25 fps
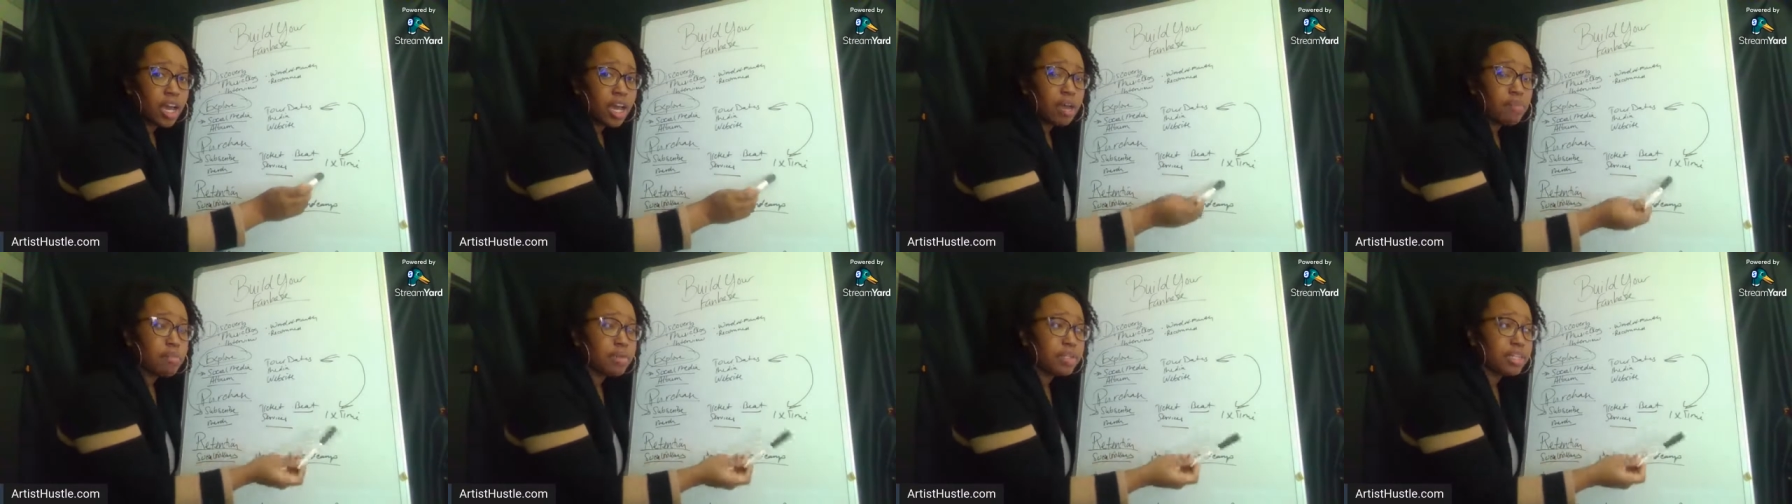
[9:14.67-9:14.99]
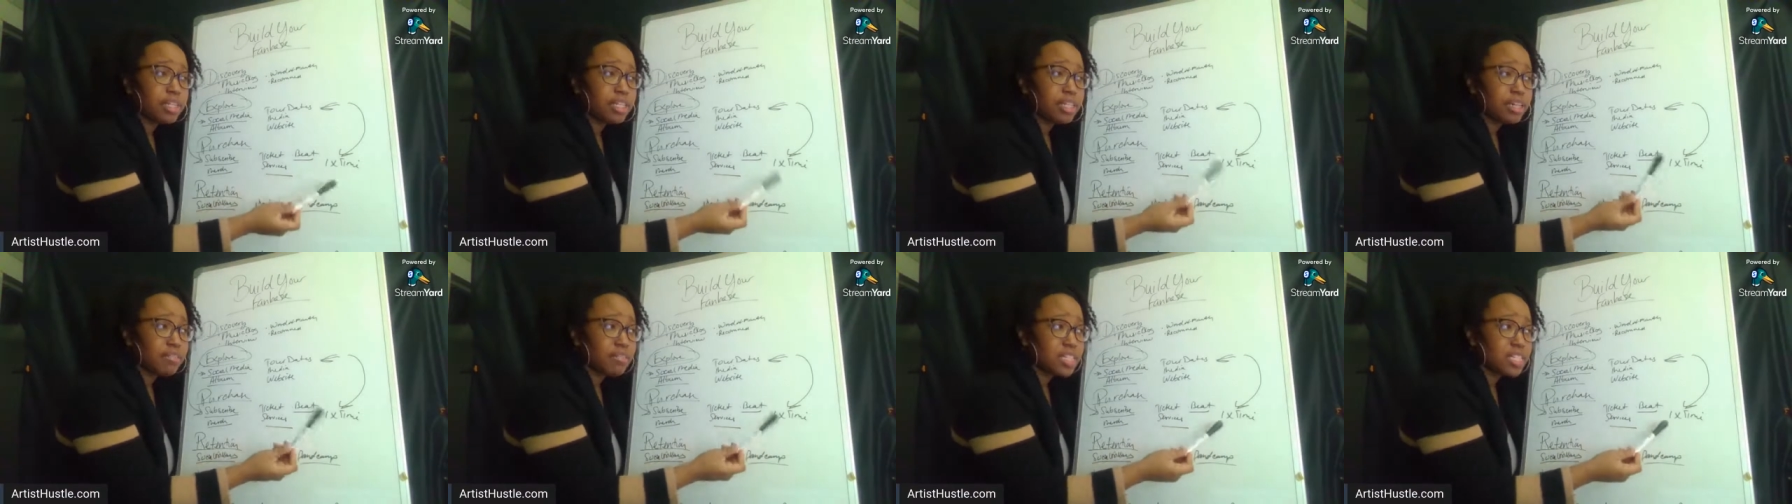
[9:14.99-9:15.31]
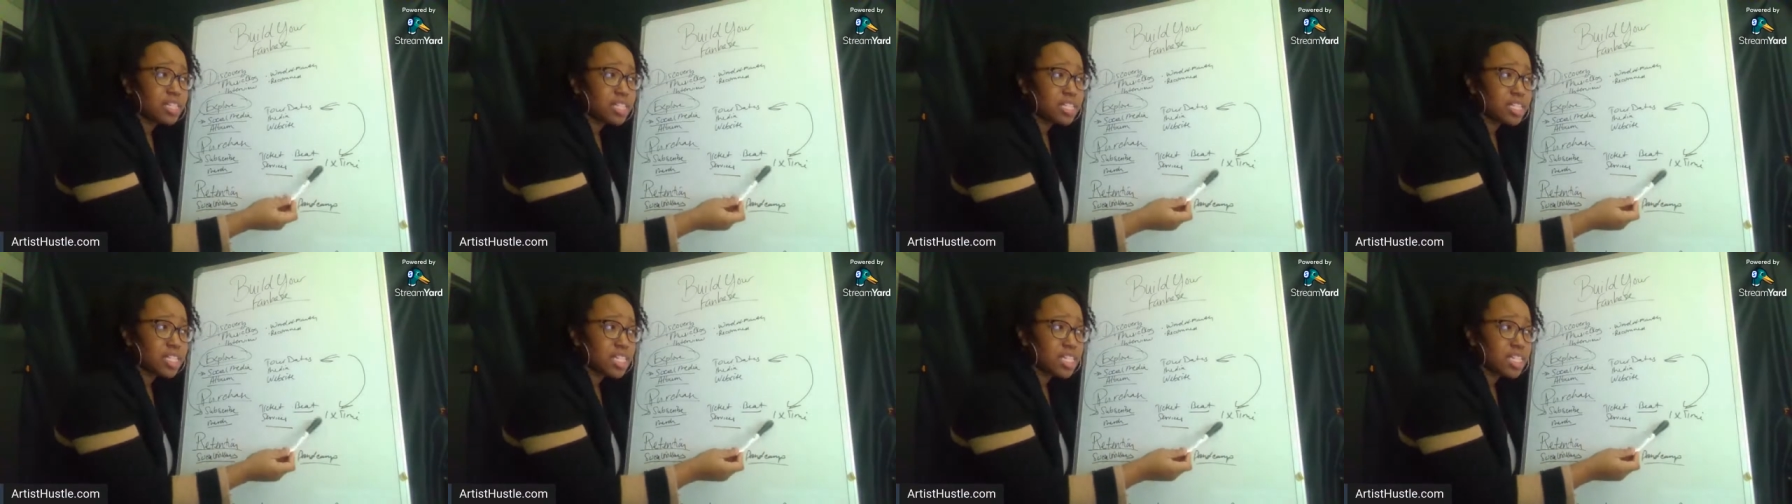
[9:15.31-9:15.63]
I believe the
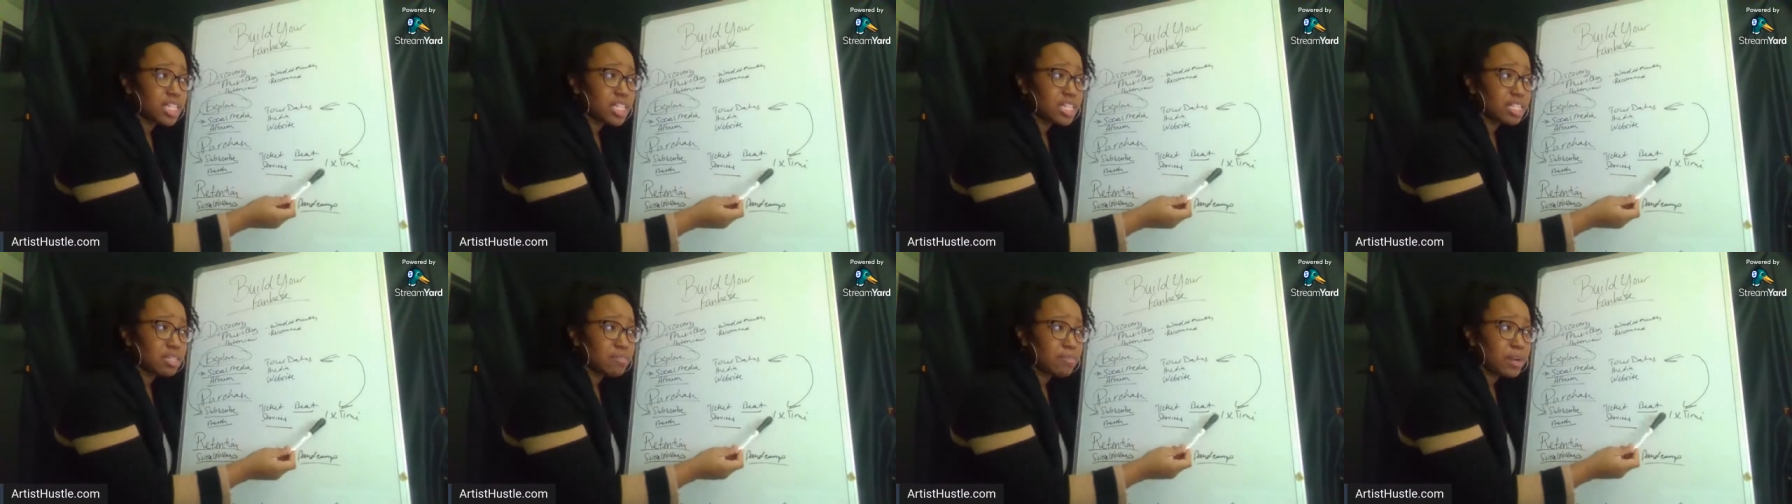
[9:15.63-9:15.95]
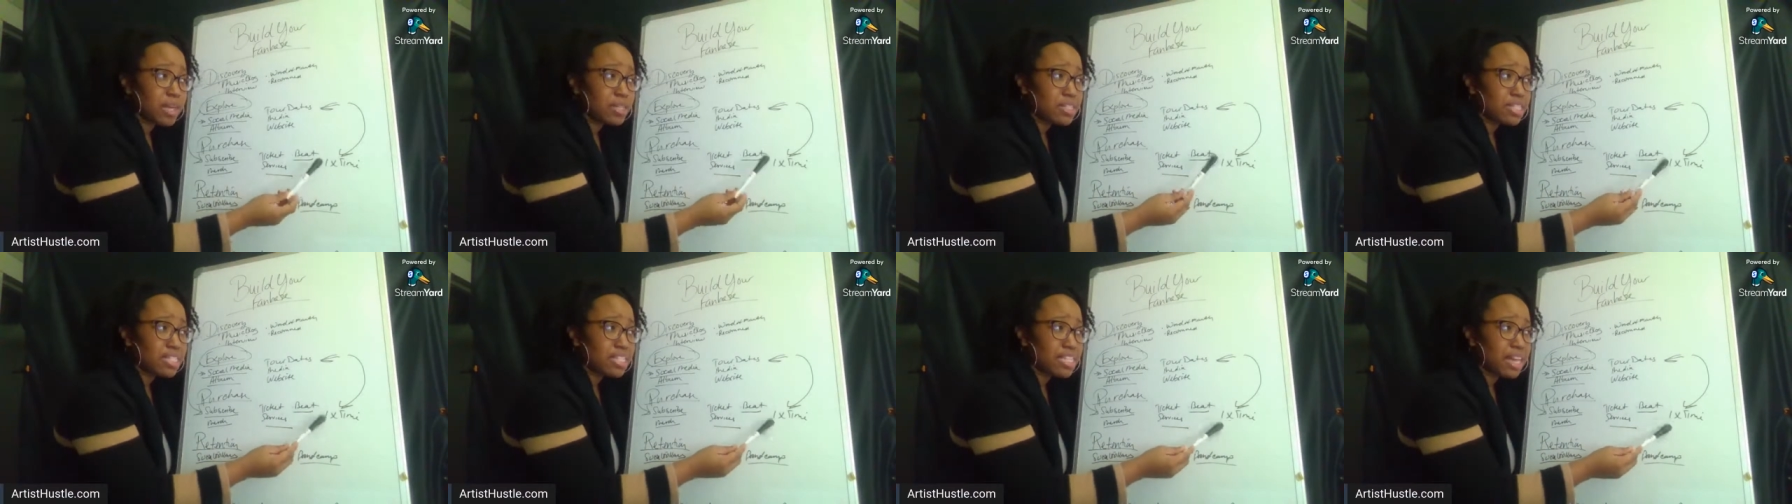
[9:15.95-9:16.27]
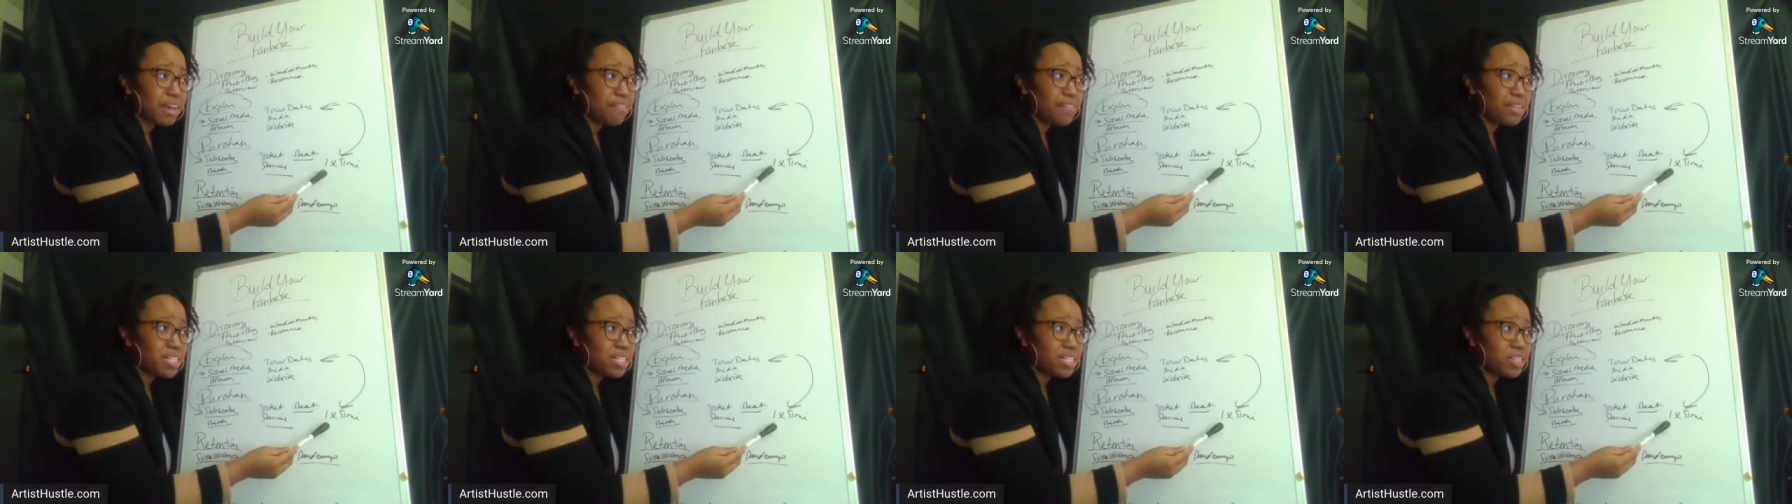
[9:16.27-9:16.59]
statistics about
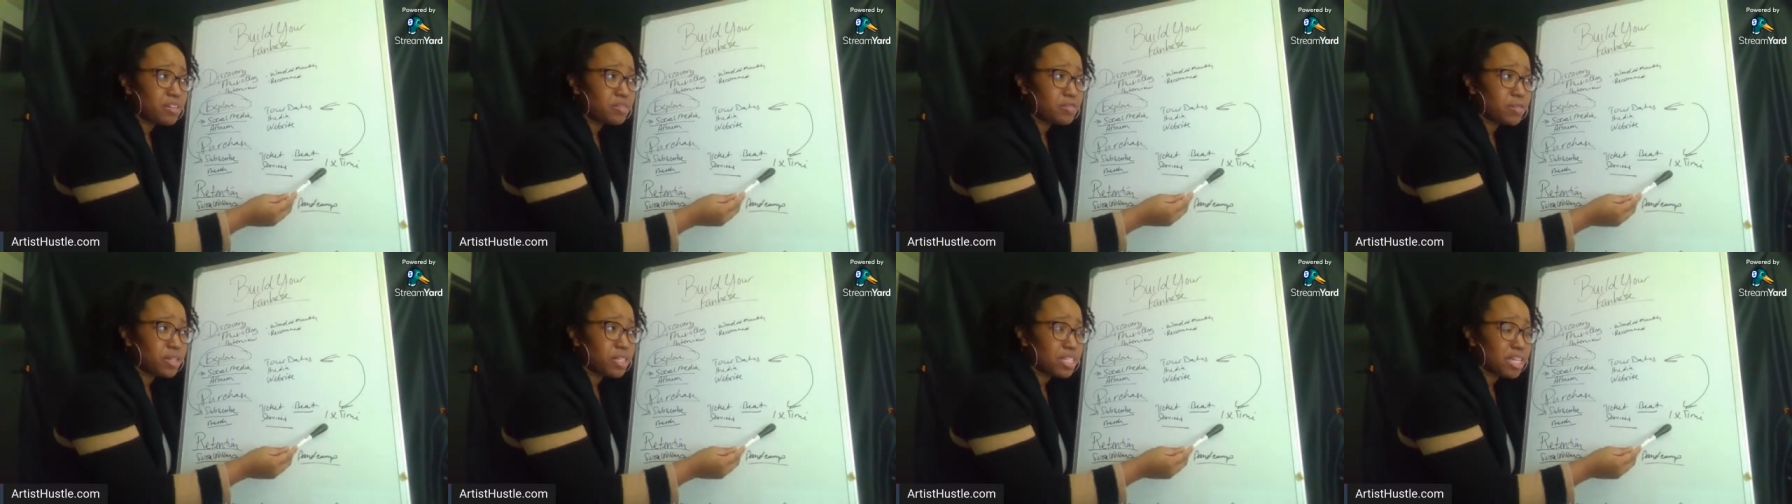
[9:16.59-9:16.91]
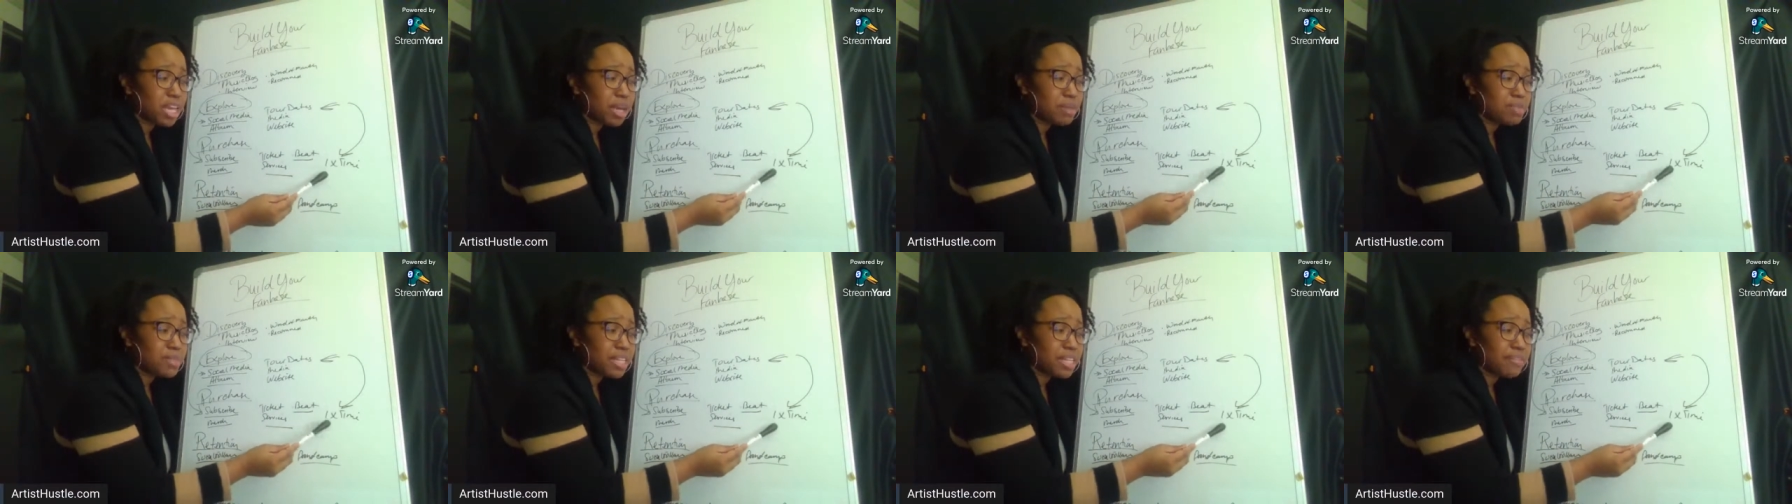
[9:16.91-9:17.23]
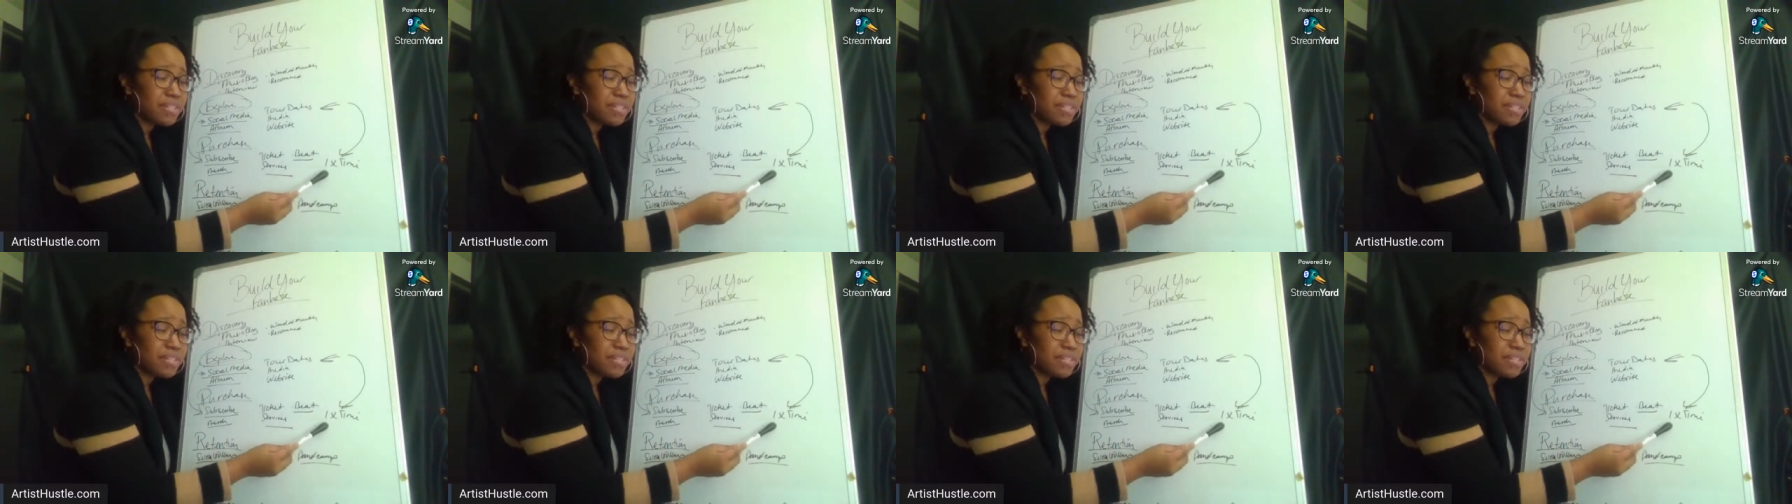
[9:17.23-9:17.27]
seven different times,